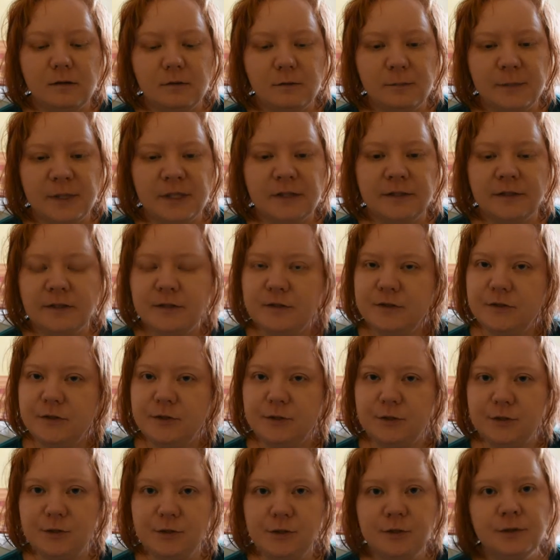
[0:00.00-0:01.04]
mental
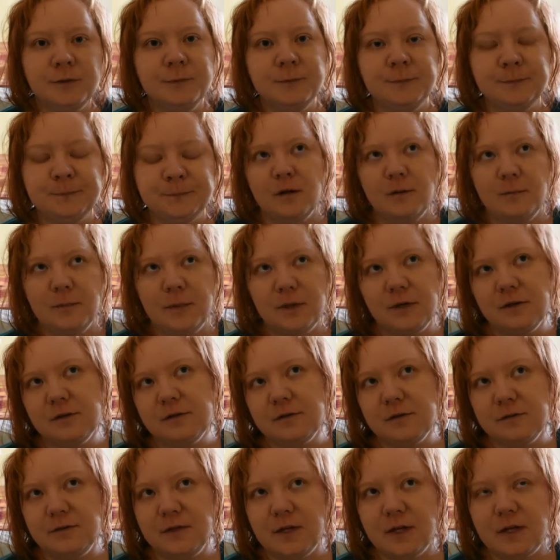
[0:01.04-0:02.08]
institution.
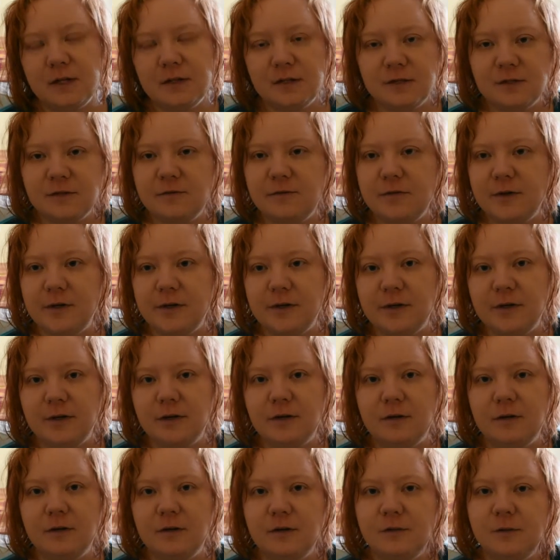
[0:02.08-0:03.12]
Because of that, it's
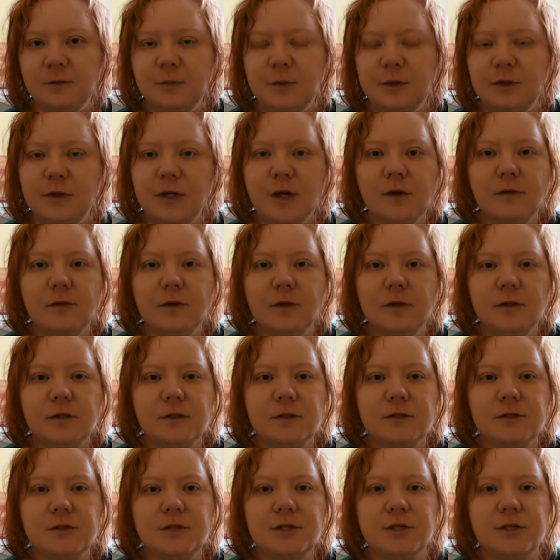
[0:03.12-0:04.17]
very
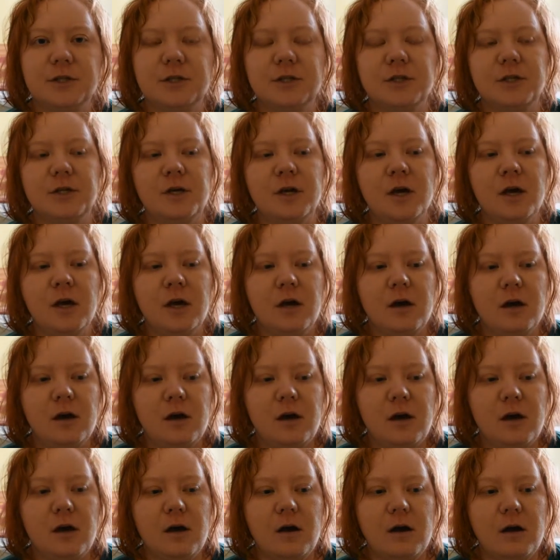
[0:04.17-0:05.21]
autobiographical. She
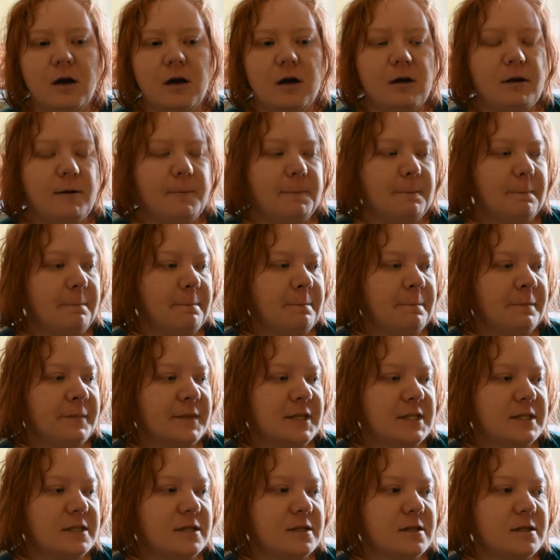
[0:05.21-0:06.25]

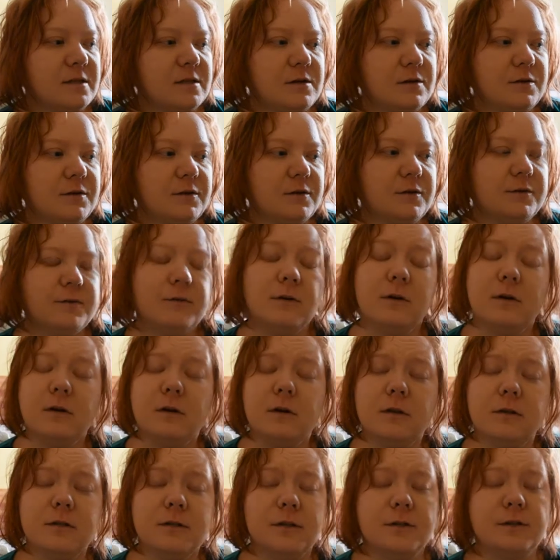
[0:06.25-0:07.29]
discusses her
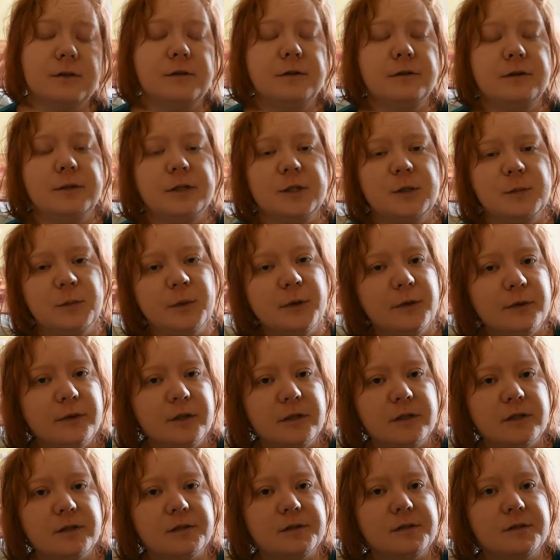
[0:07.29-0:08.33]
thoughts, her
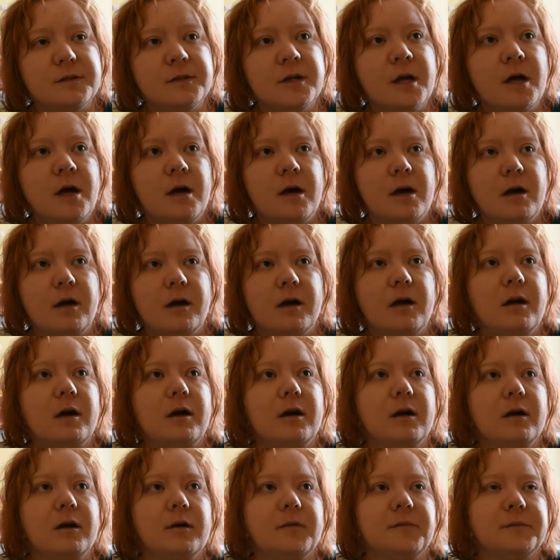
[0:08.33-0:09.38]
experience.
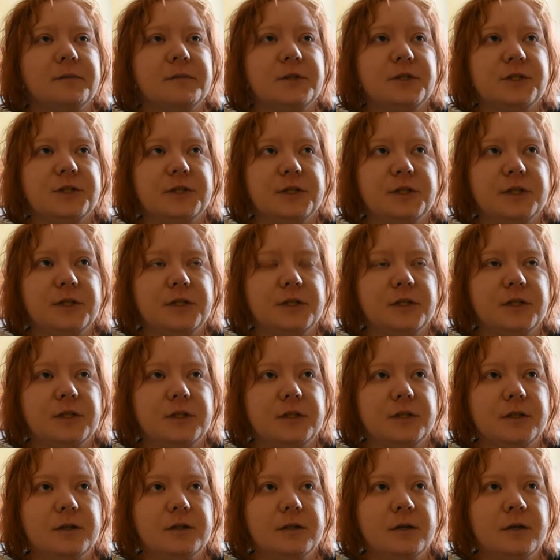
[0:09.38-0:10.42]

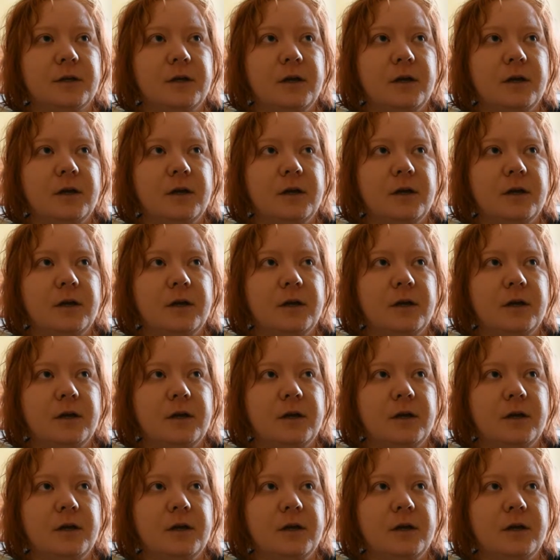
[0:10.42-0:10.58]
She